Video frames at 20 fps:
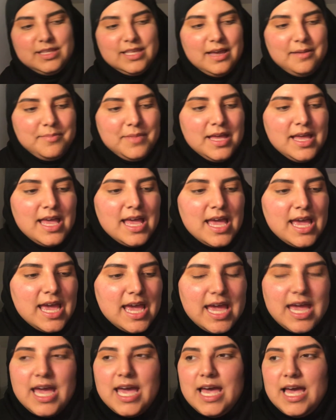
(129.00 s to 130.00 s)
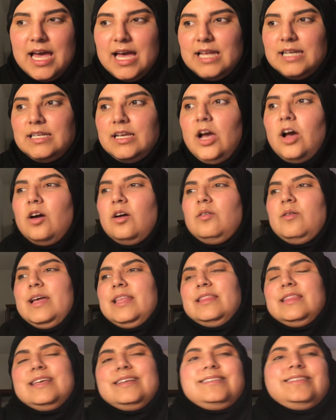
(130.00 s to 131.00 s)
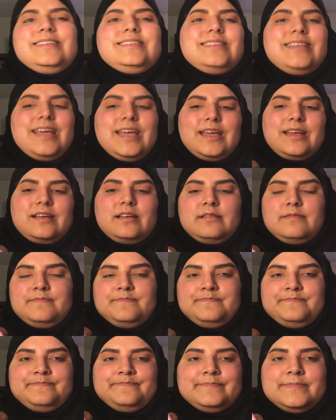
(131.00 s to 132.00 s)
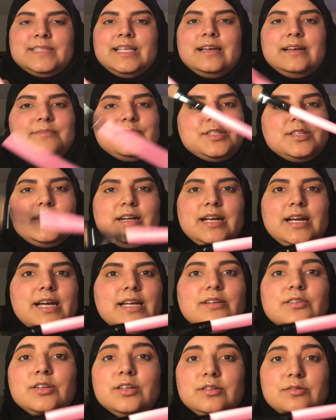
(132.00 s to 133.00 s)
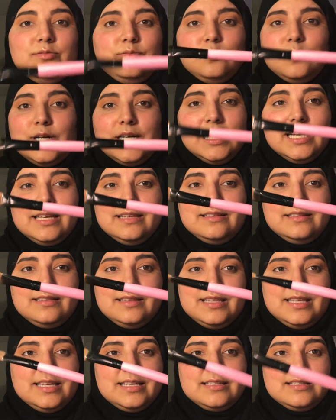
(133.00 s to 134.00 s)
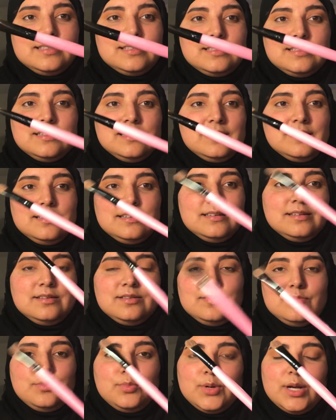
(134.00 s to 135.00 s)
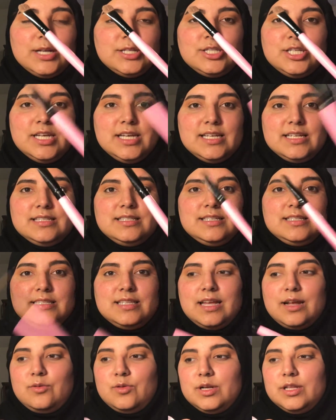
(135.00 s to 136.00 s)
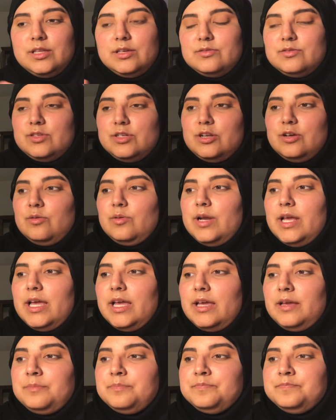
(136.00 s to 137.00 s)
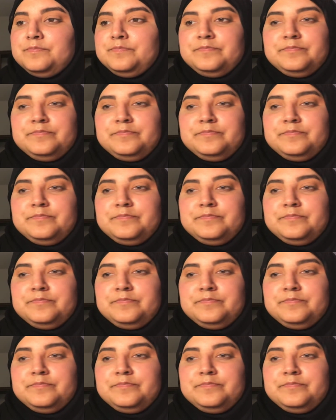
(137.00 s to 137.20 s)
them. And oh, and this is like, I'm sorry, I don't know what this brush is. It's like one of those no-name